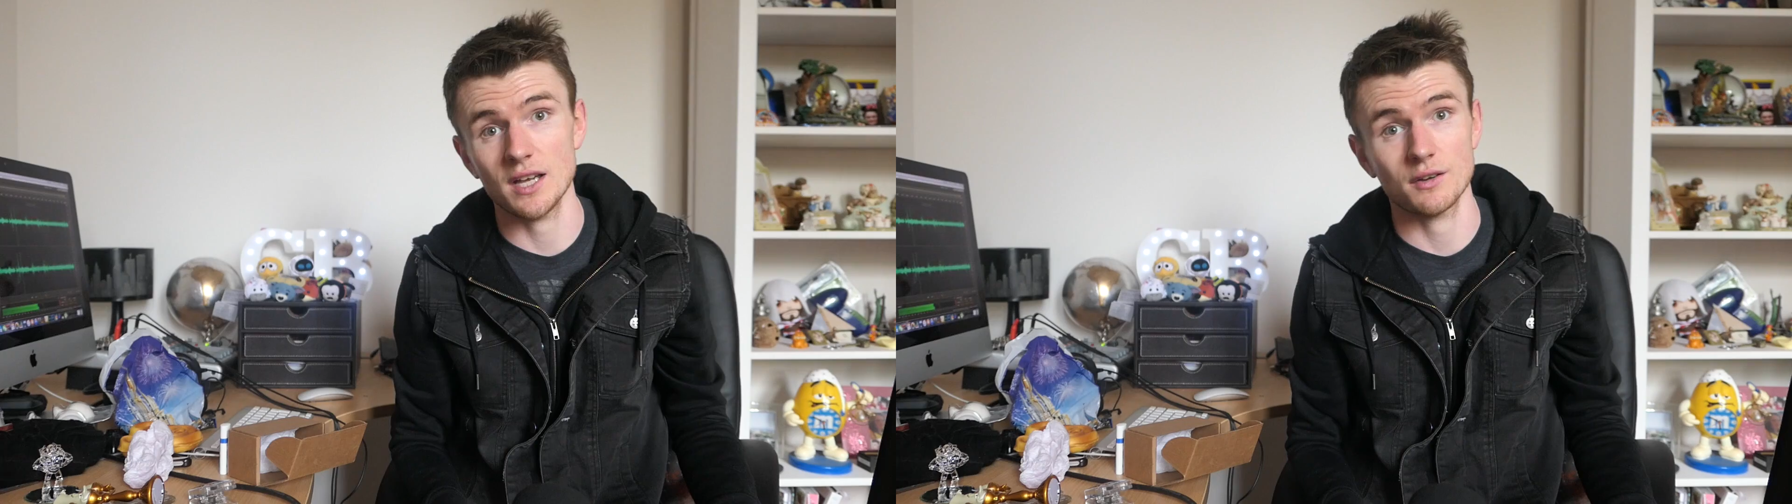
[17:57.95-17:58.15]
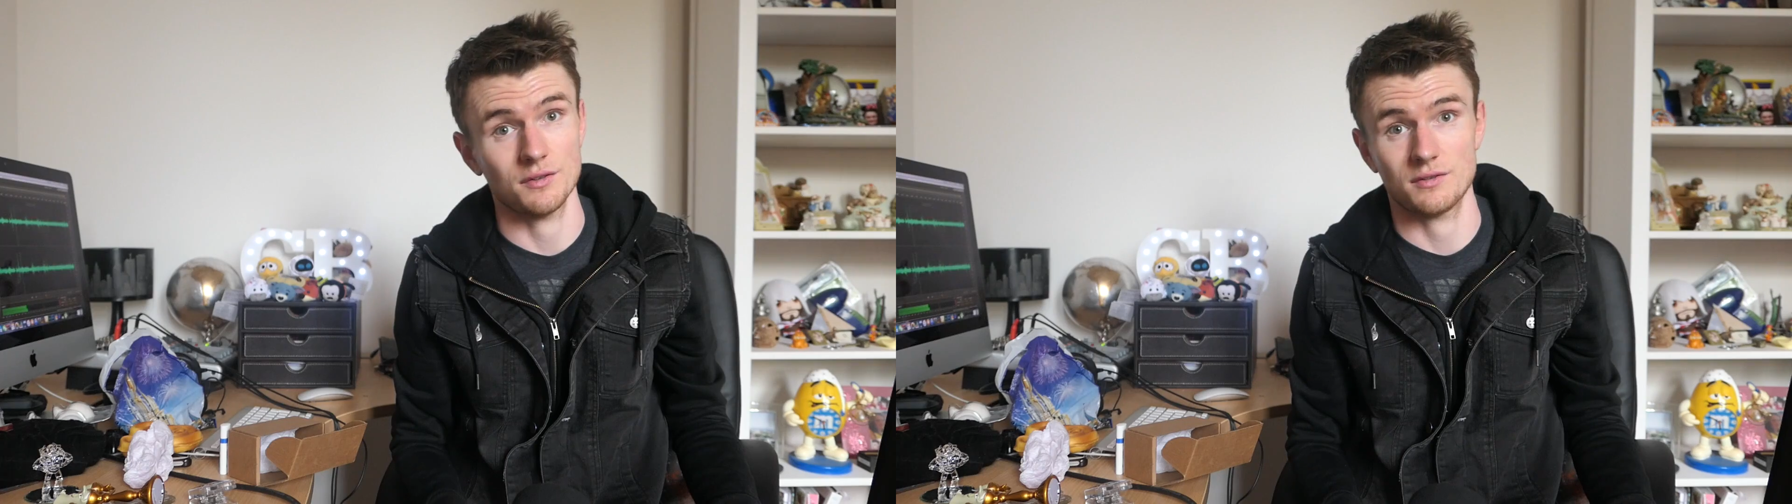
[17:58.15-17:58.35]
of
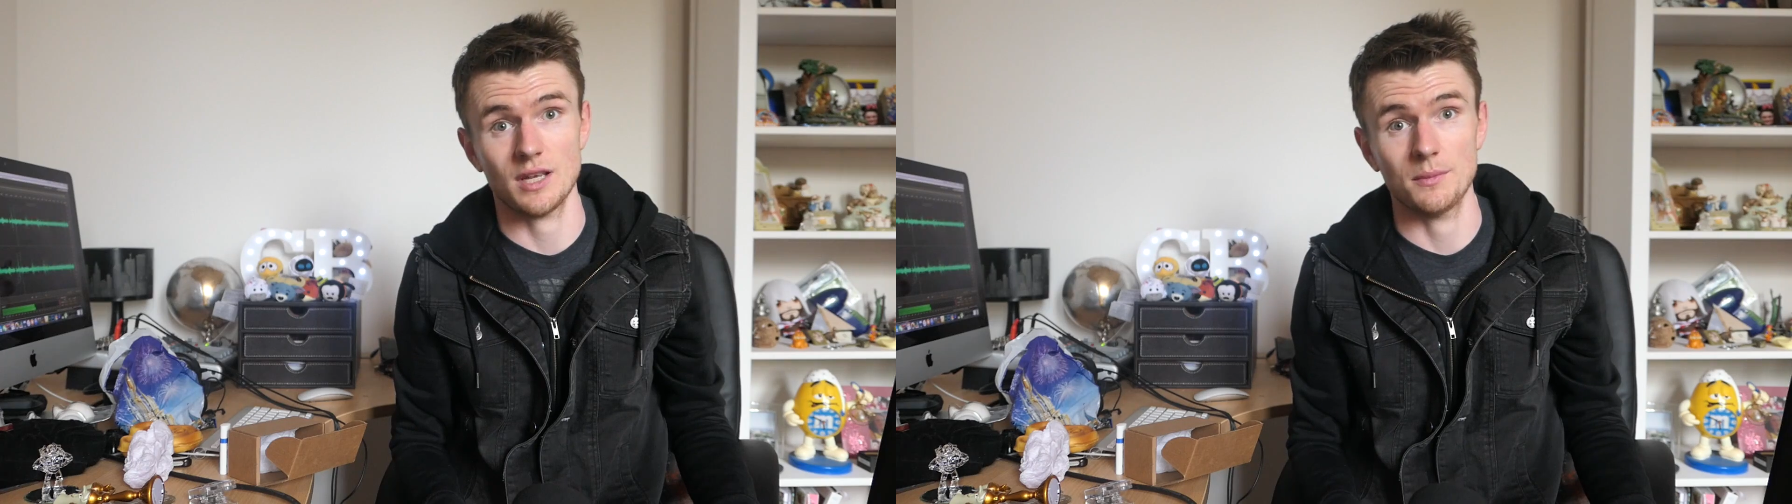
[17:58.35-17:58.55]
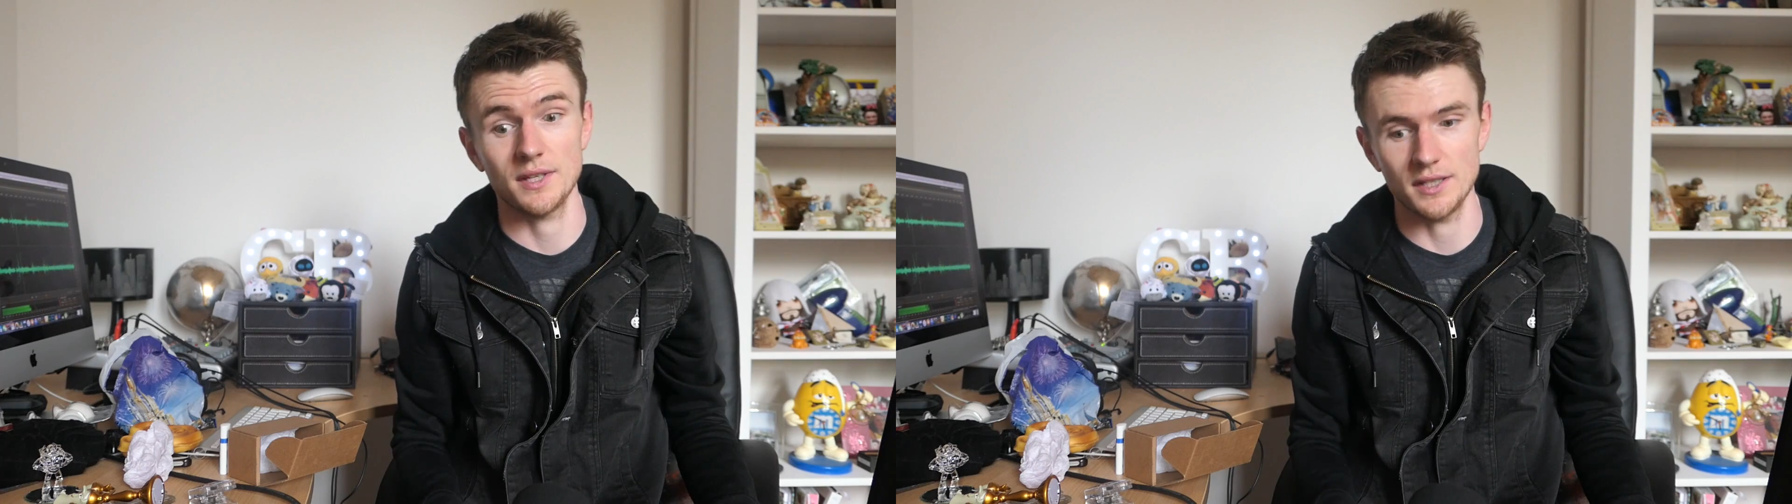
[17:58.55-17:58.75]
that
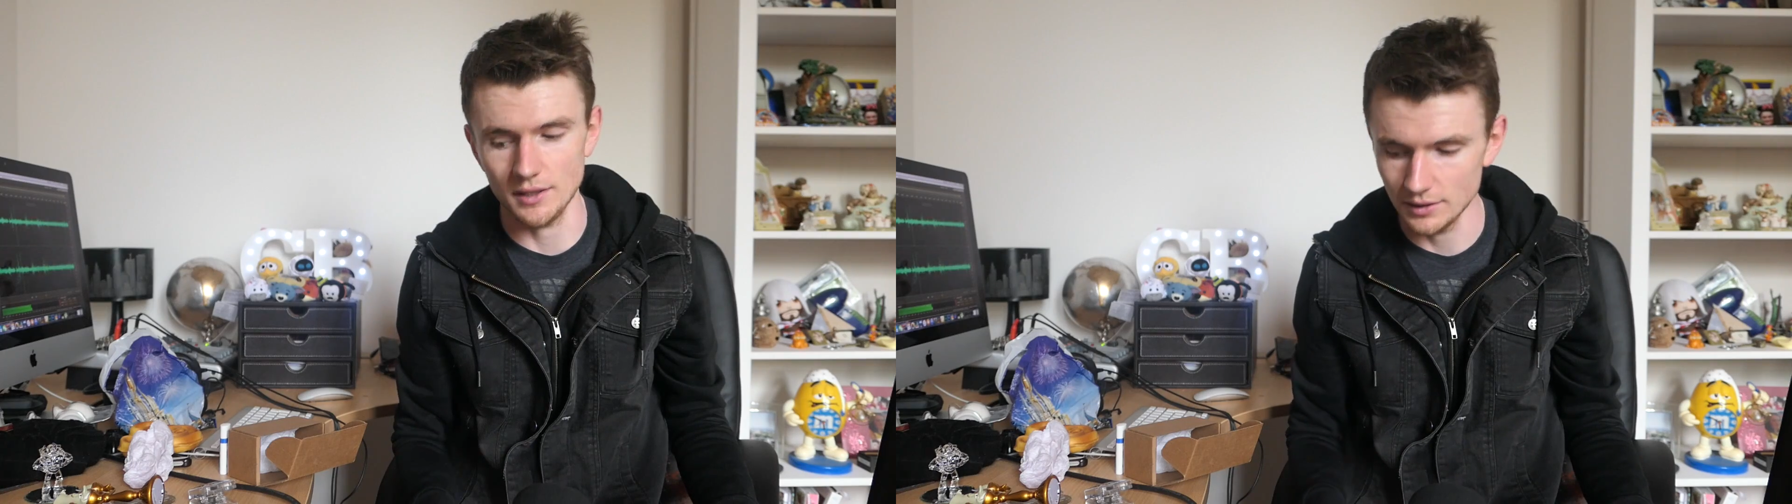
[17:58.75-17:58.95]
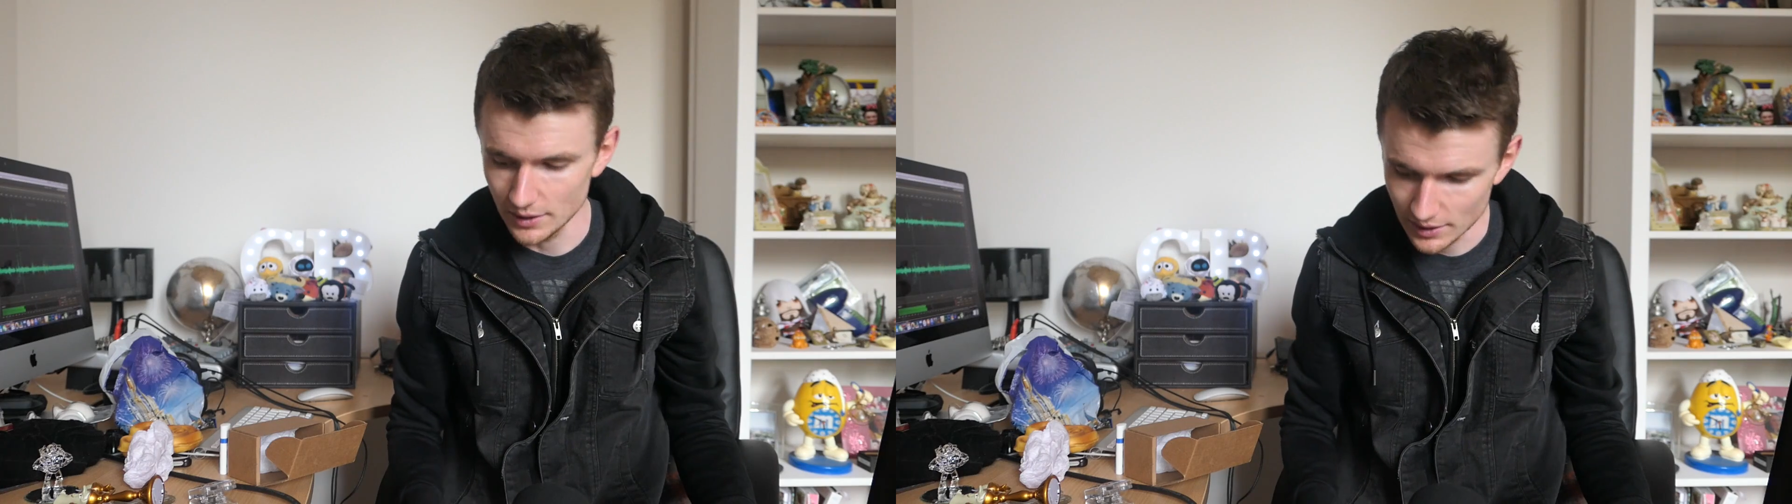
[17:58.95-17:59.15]
because I'm an
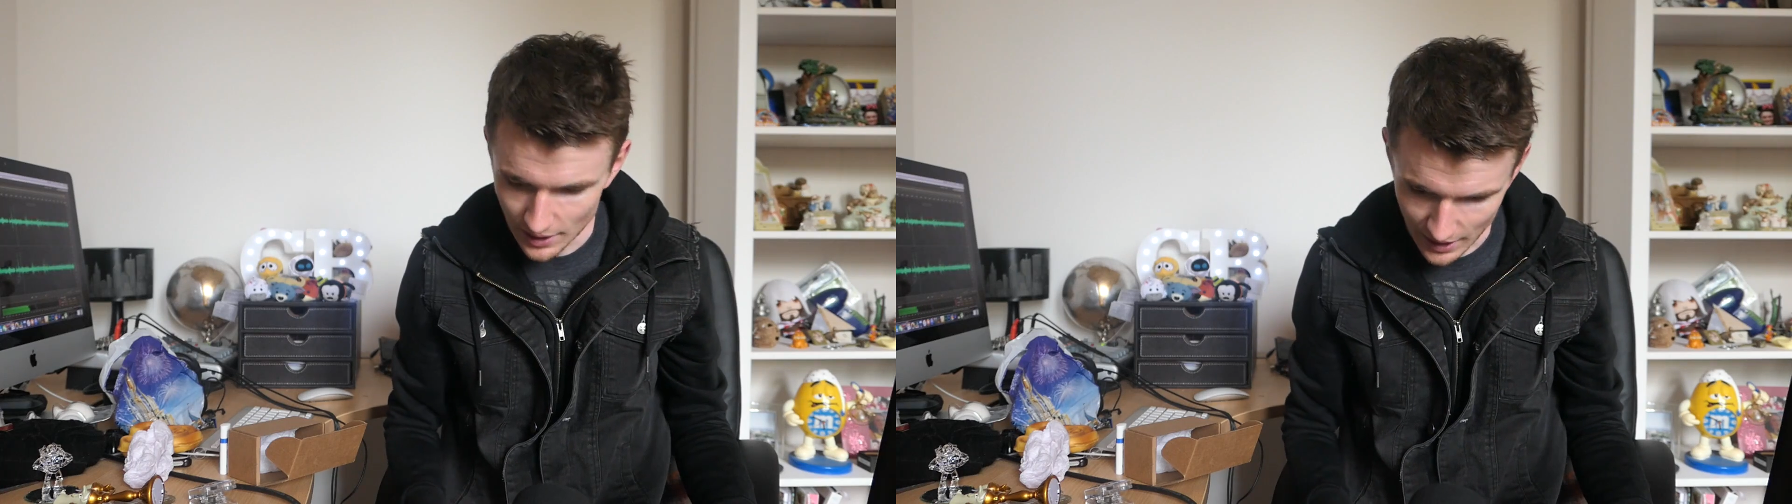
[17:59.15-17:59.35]
idiot.